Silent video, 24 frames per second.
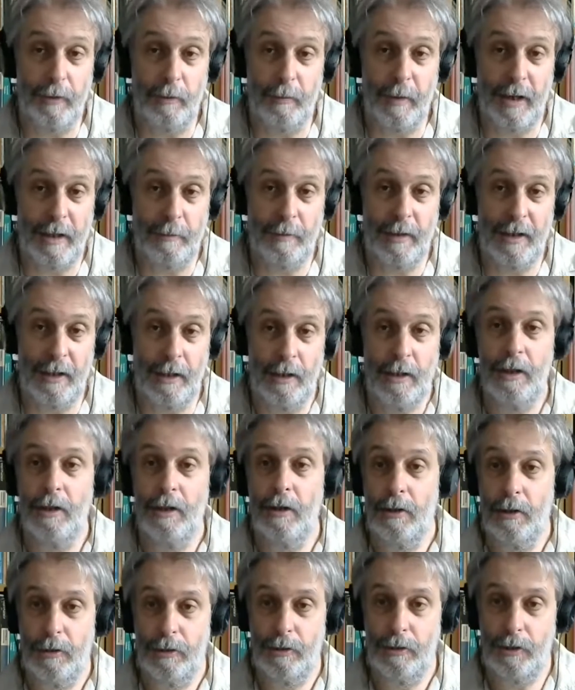You may be
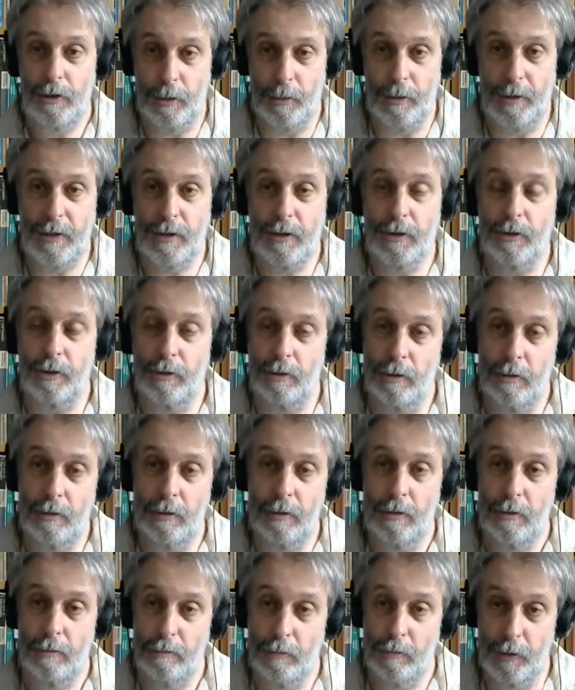Jewish
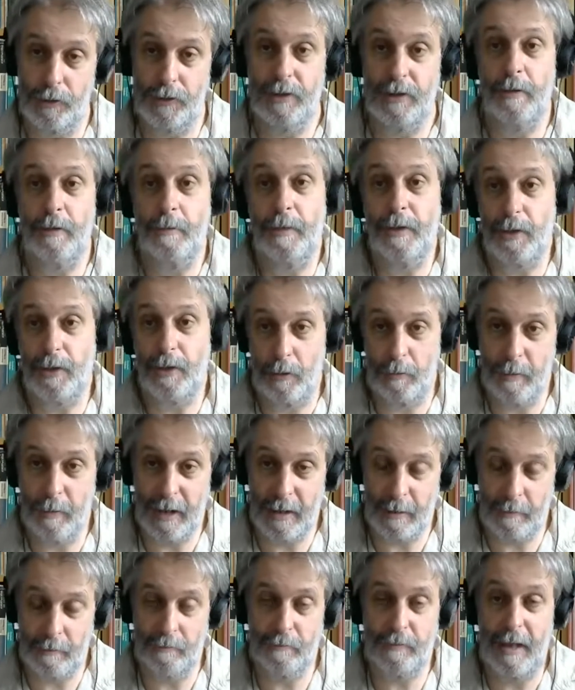or Muslim,
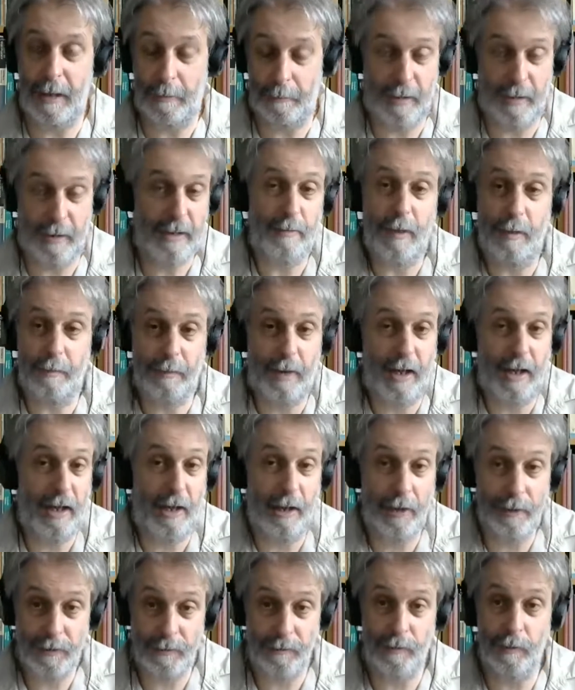and that may be
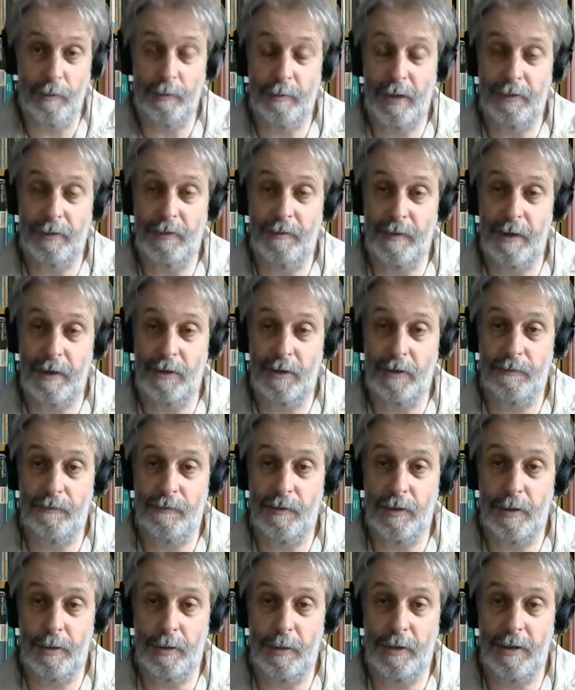part of your motivation
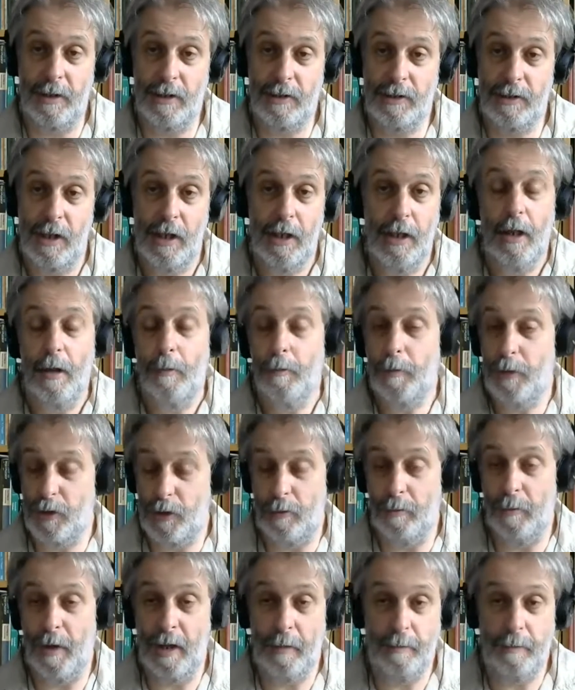for doing this, but
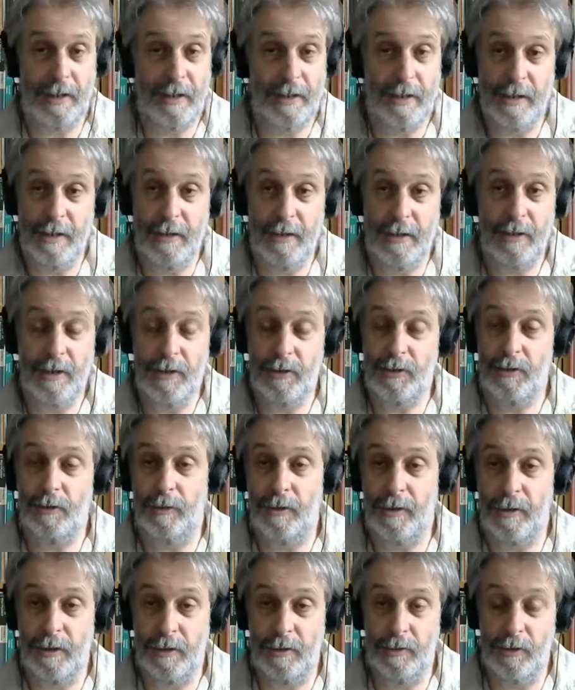you might be an atheist
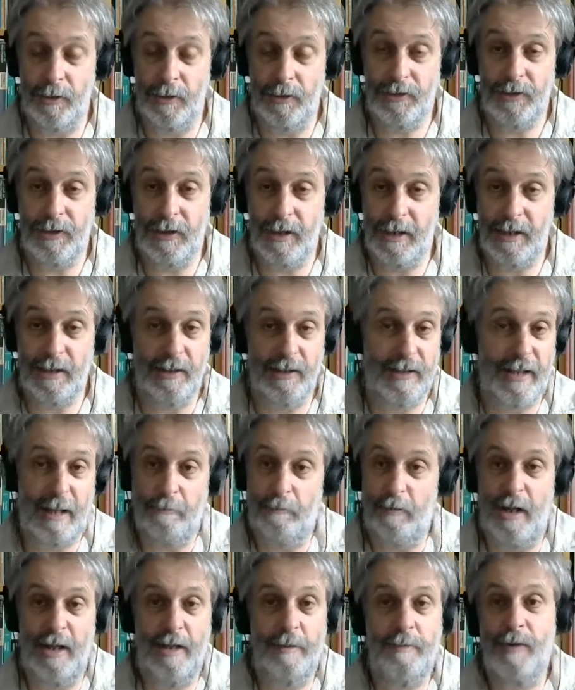or an agnostic, and
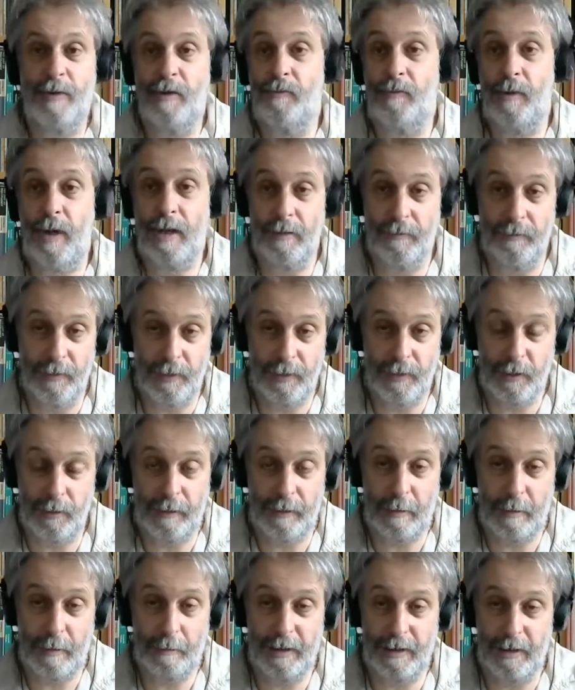that might be relevant to
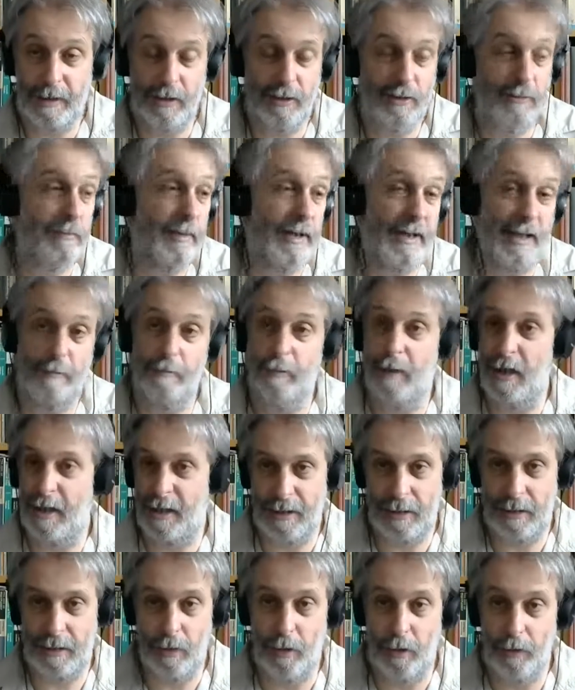your application, but it
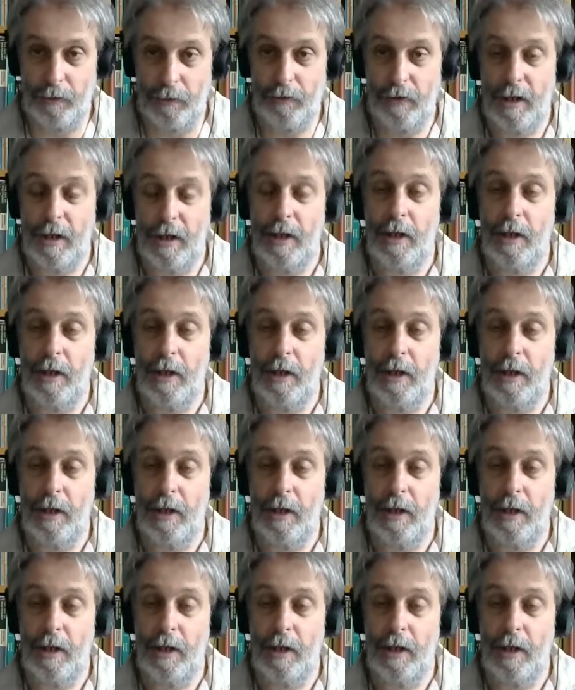might not.